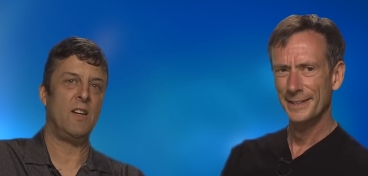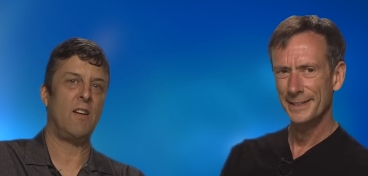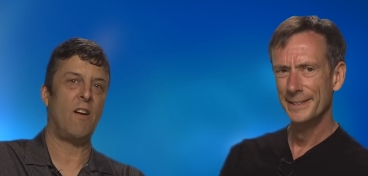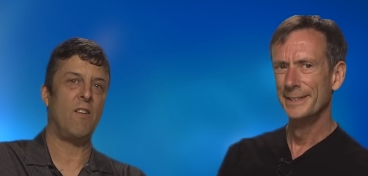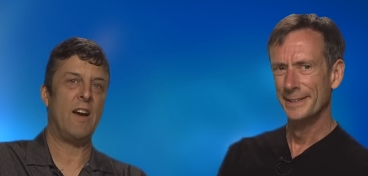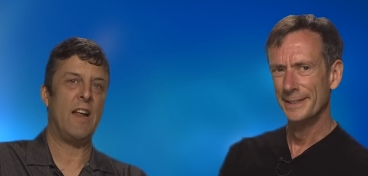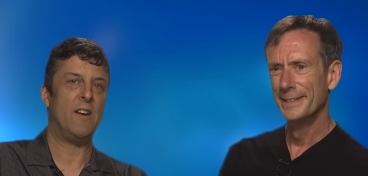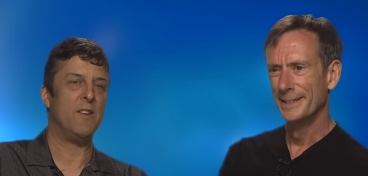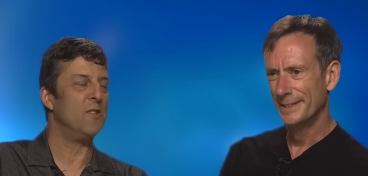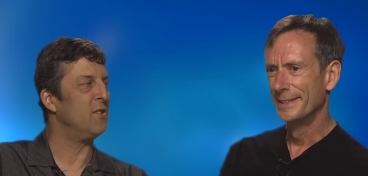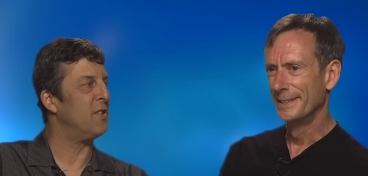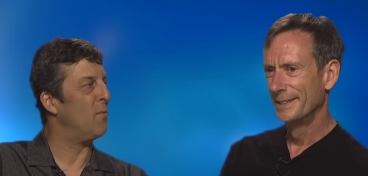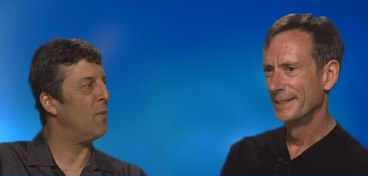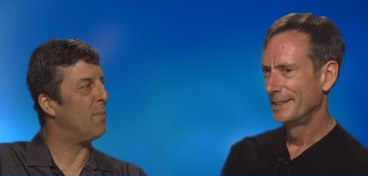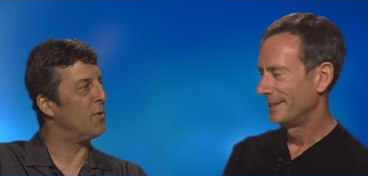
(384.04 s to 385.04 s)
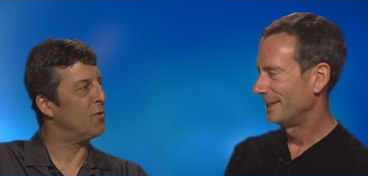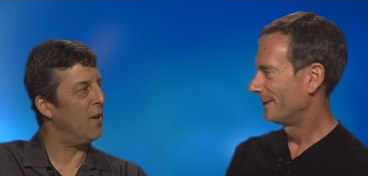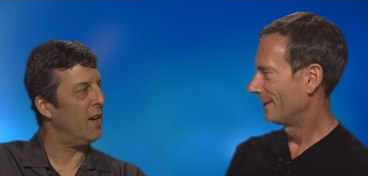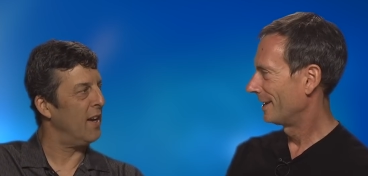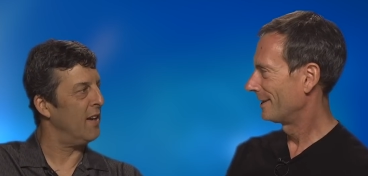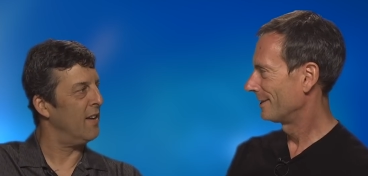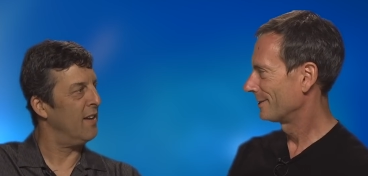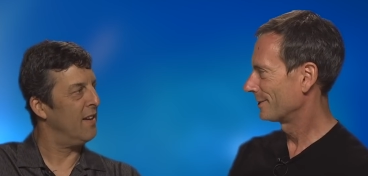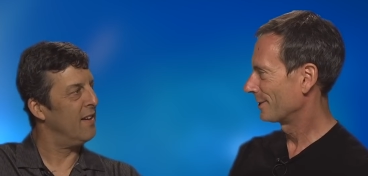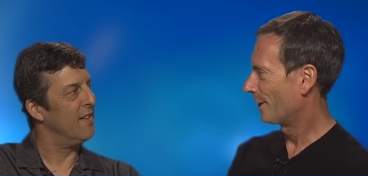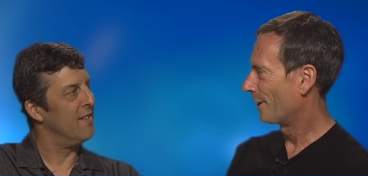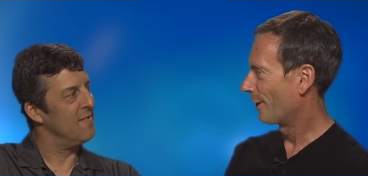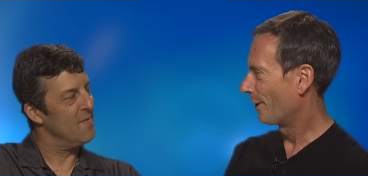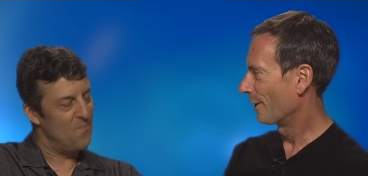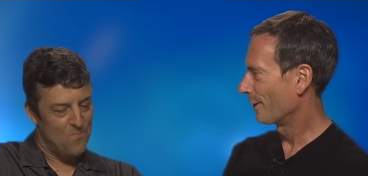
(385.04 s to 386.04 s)
Speaker 1: our editors at Ripple Training. Your editors
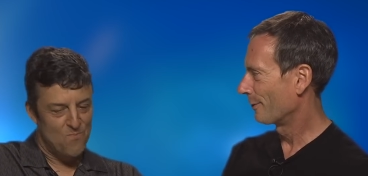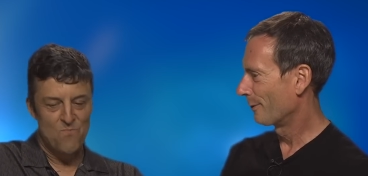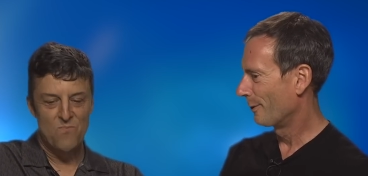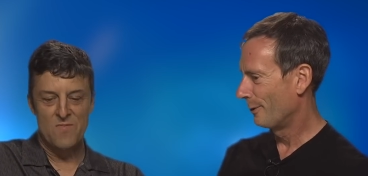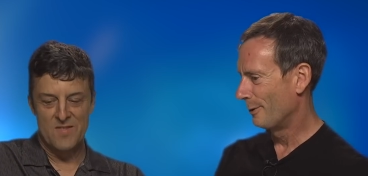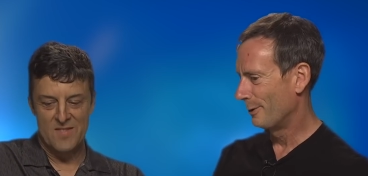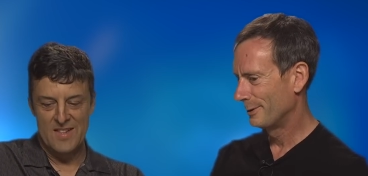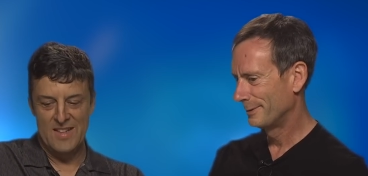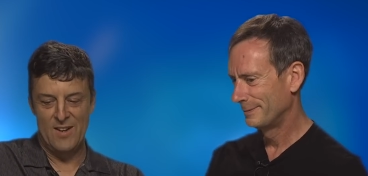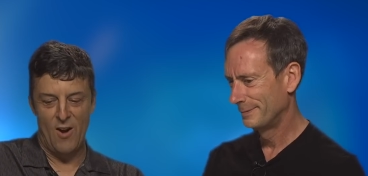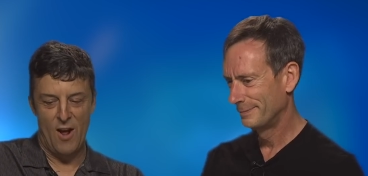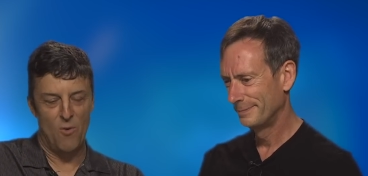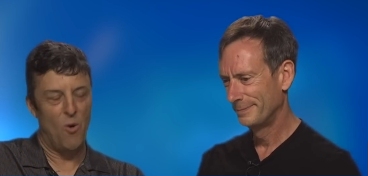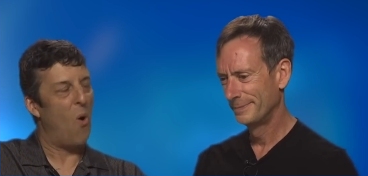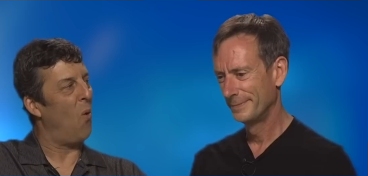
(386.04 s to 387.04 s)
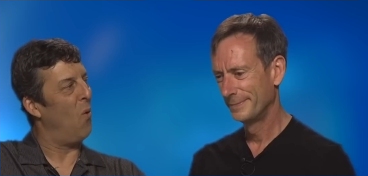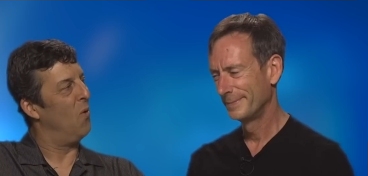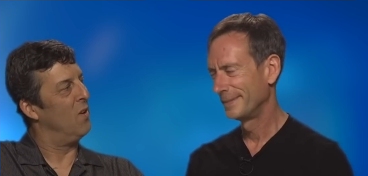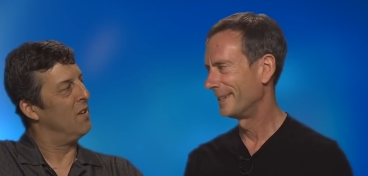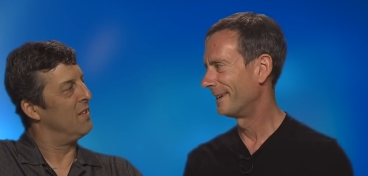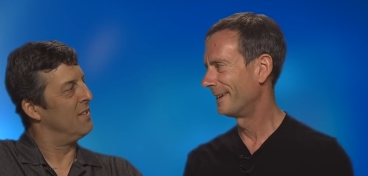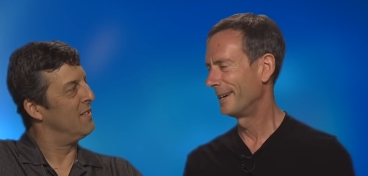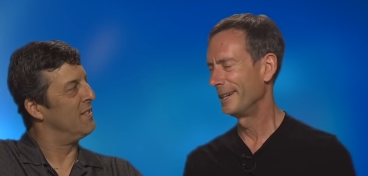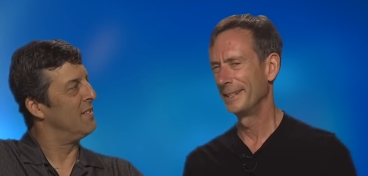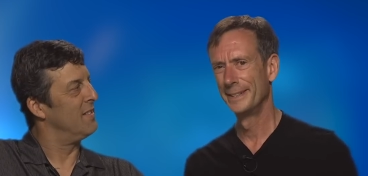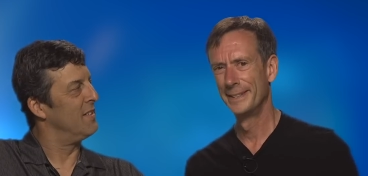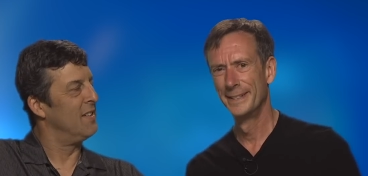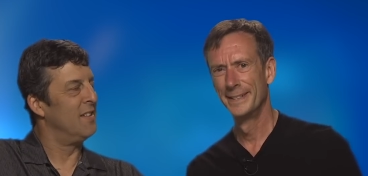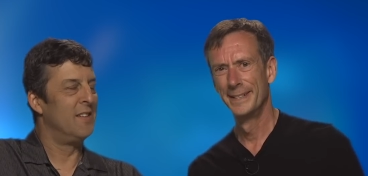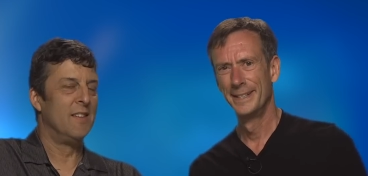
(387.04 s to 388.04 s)
are on a roll. They're on a roll. All right.
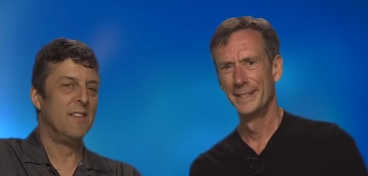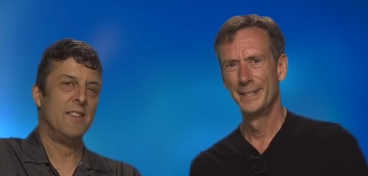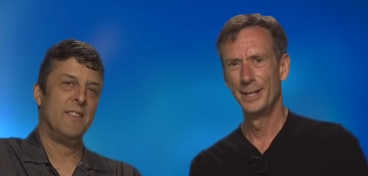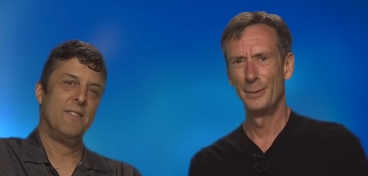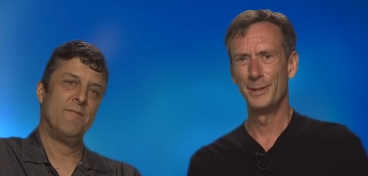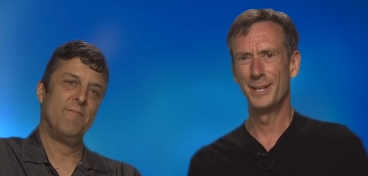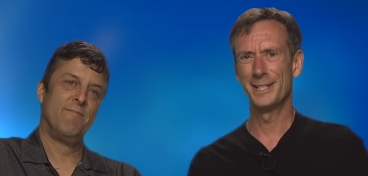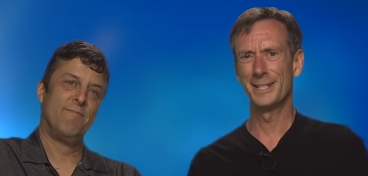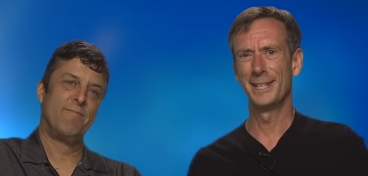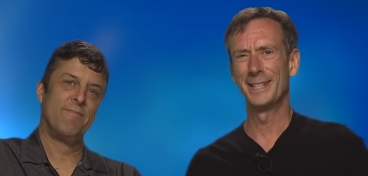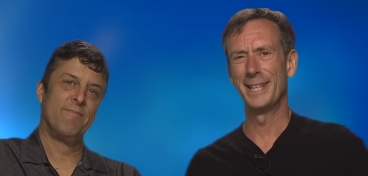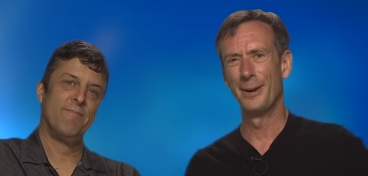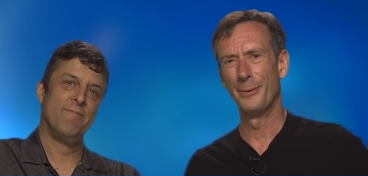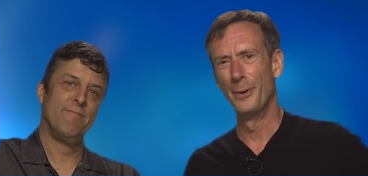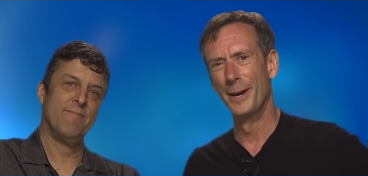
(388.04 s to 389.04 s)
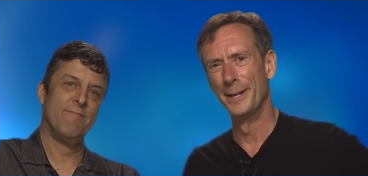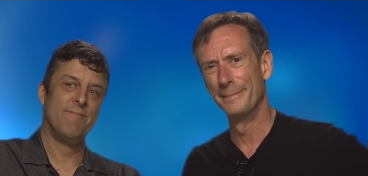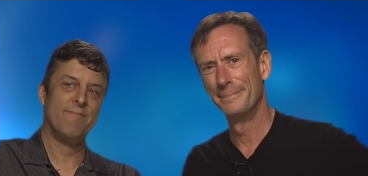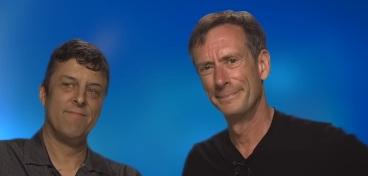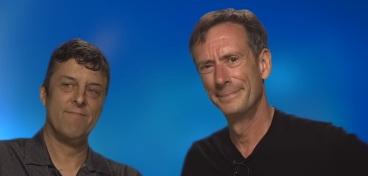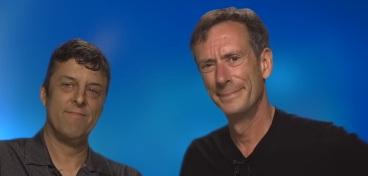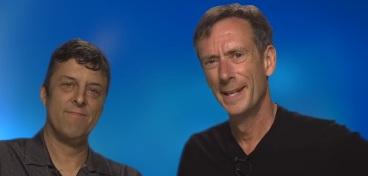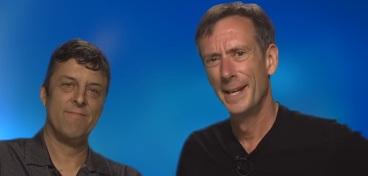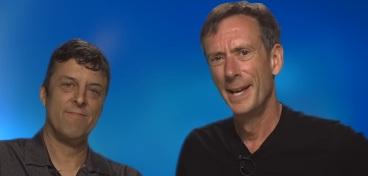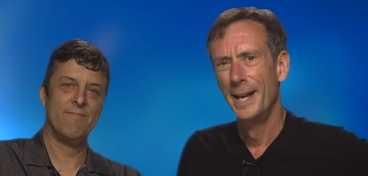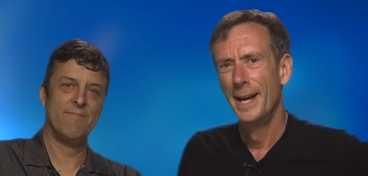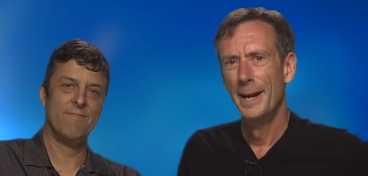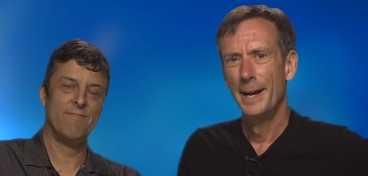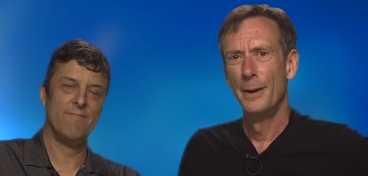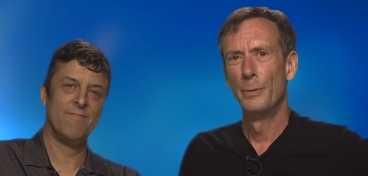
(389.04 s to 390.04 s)
Hope you guys like that one.
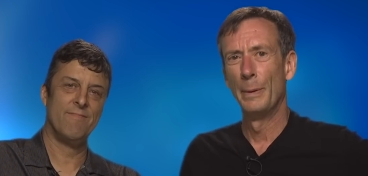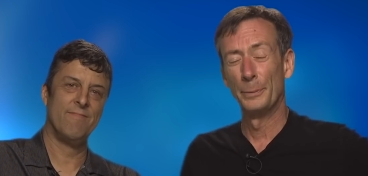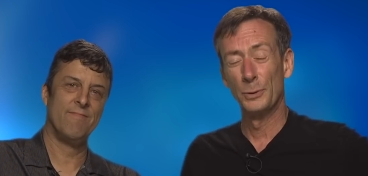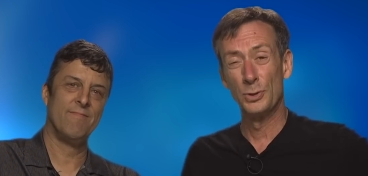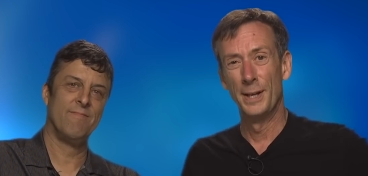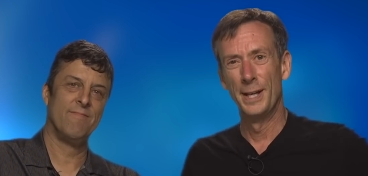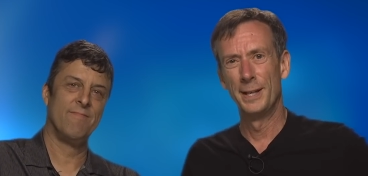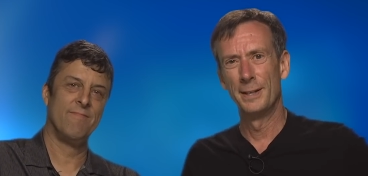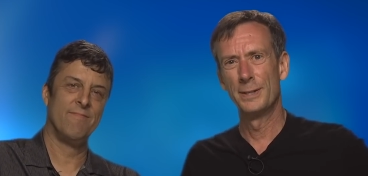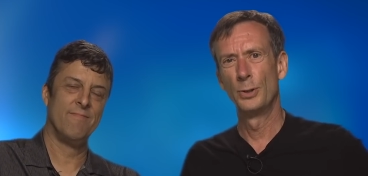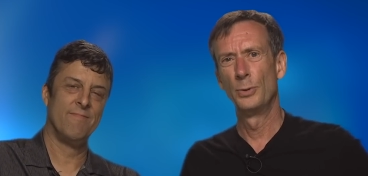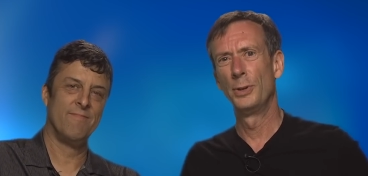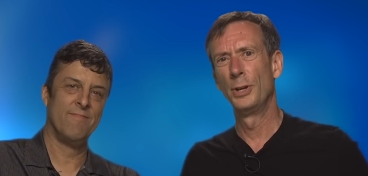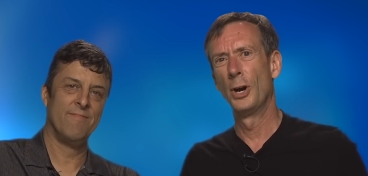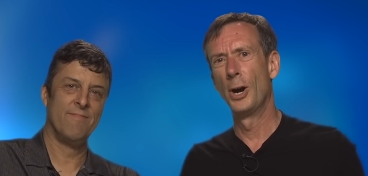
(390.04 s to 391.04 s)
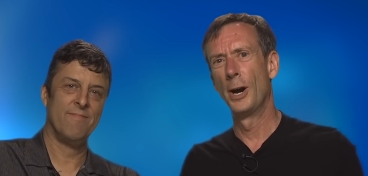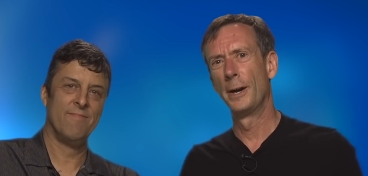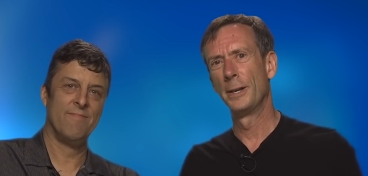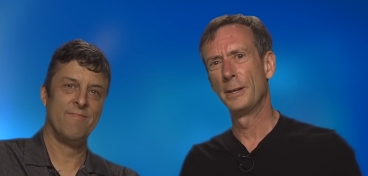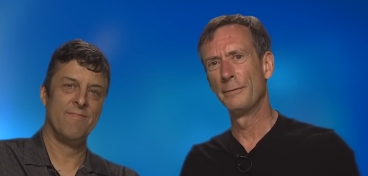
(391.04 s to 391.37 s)
Ripple Training is who we are. You